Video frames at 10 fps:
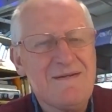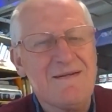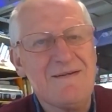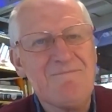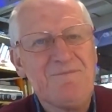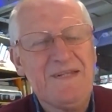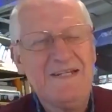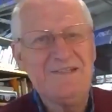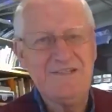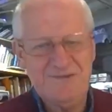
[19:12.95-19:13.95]
Um,
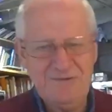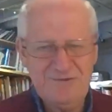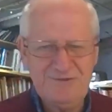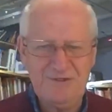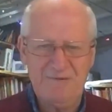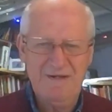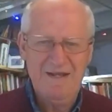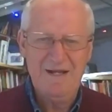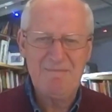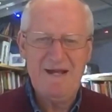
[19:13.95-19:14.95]
it is also
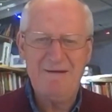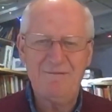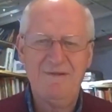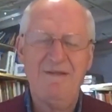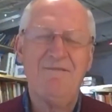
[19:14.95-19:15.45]
about